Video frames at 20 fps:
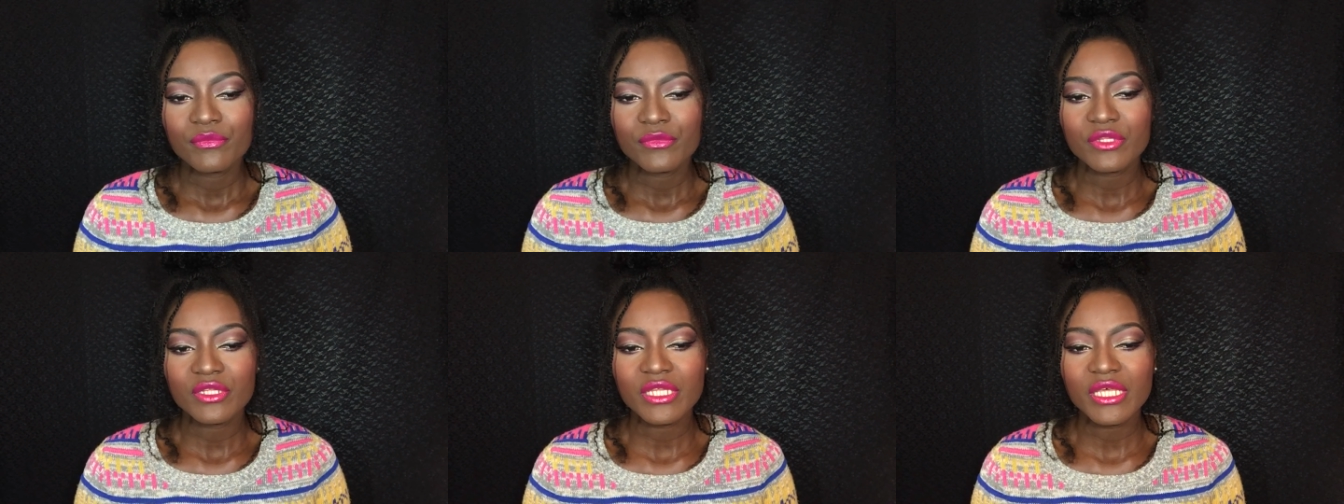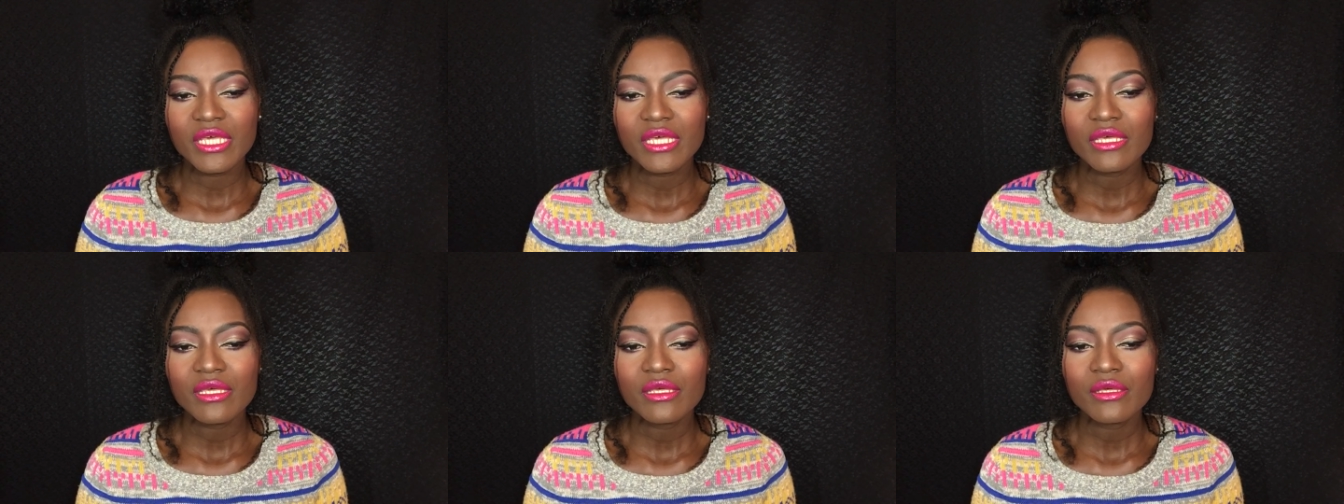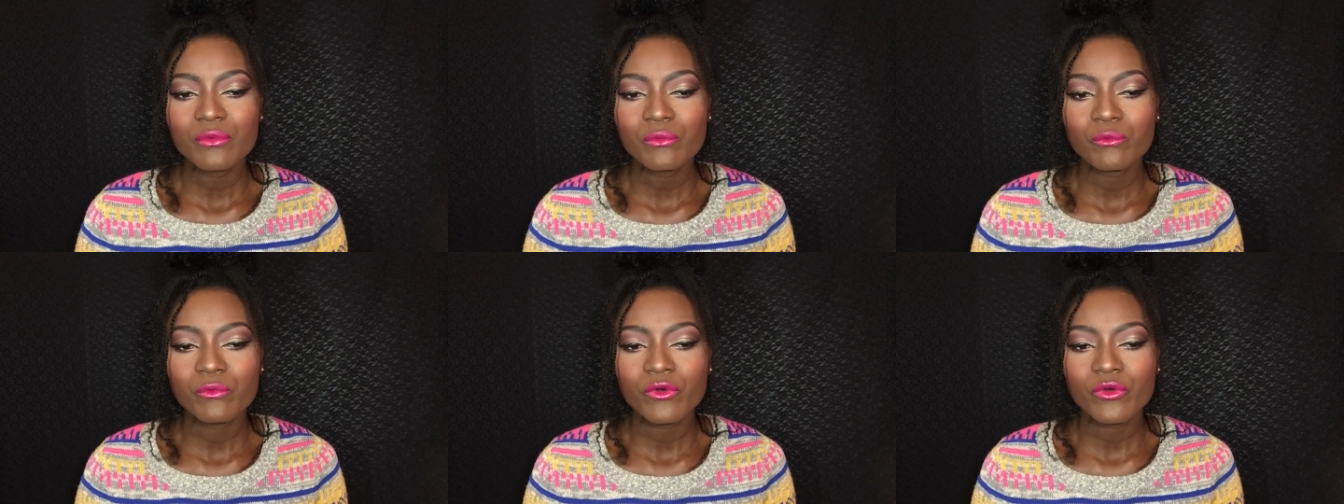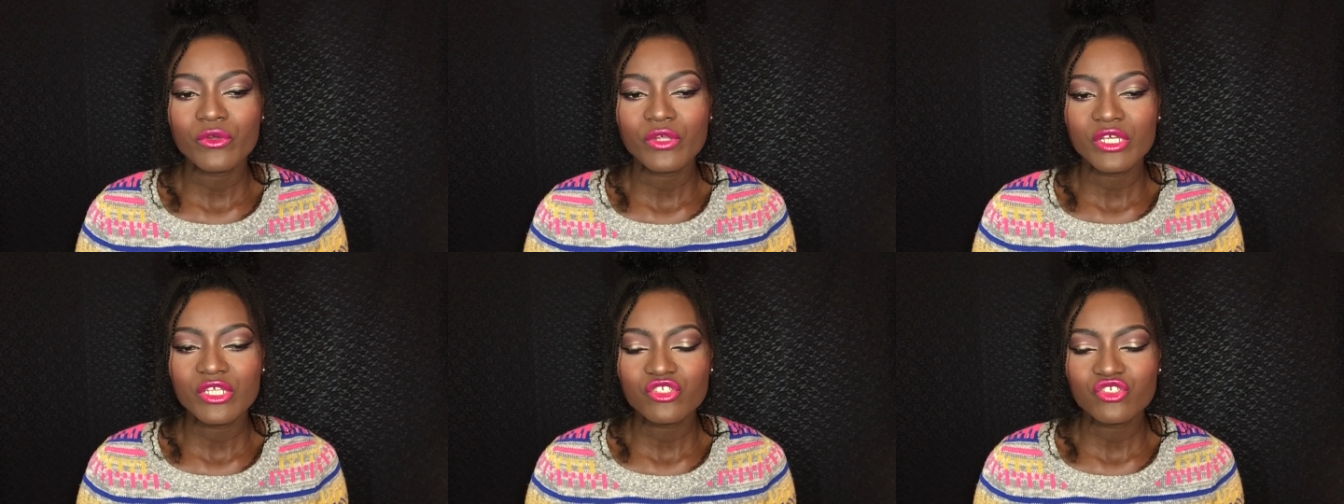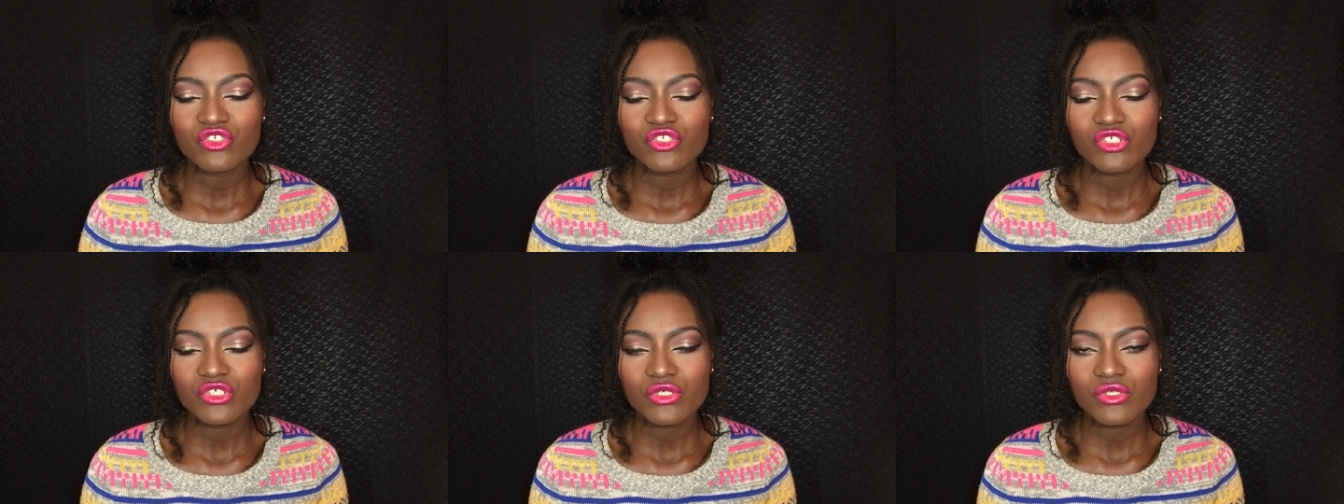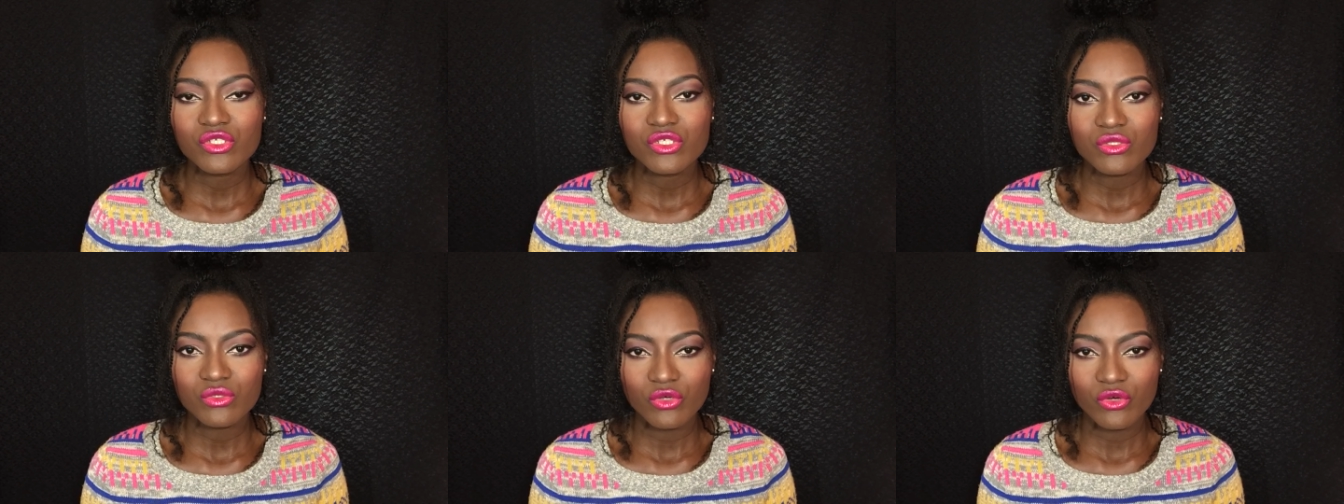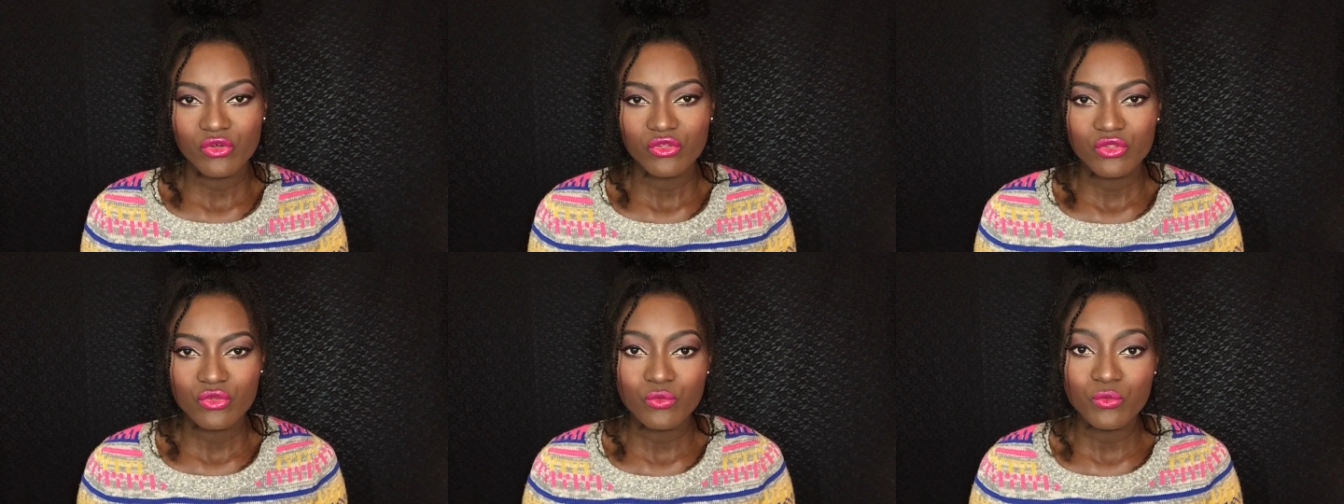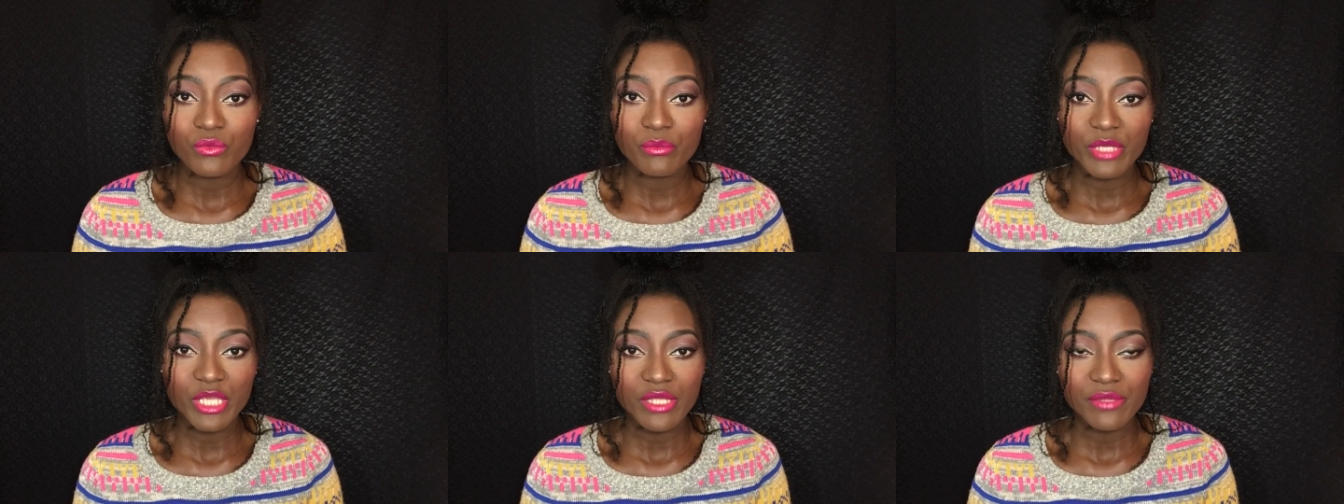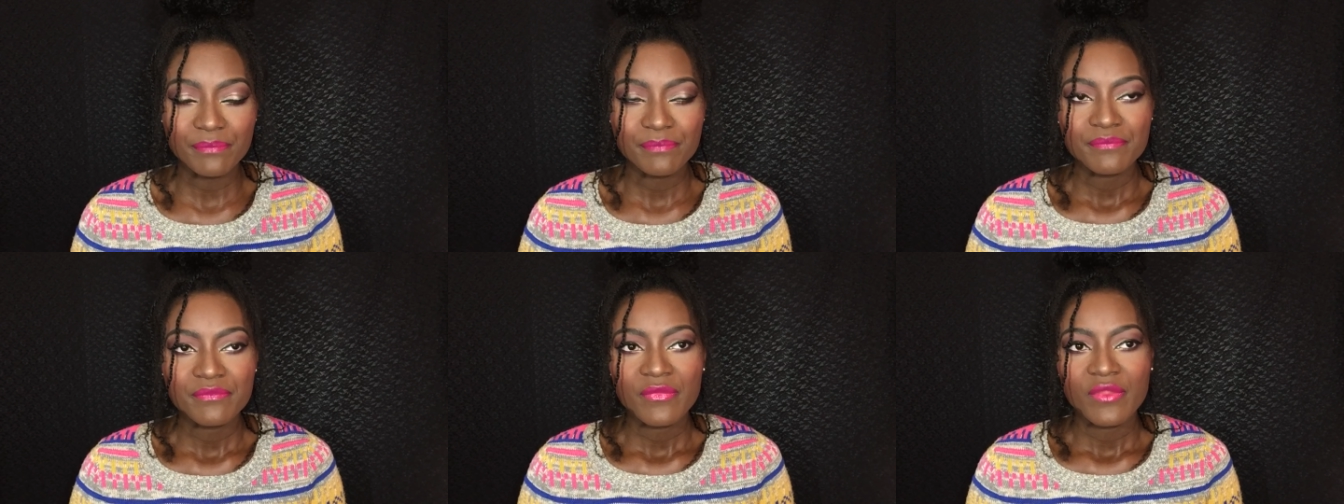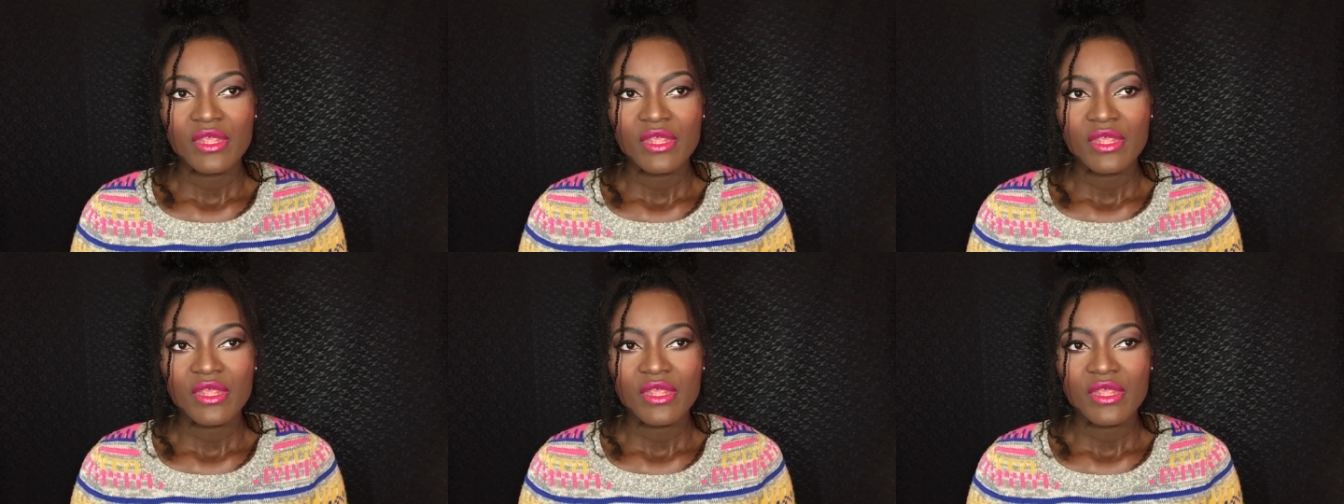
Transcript: they were introduced to her through me,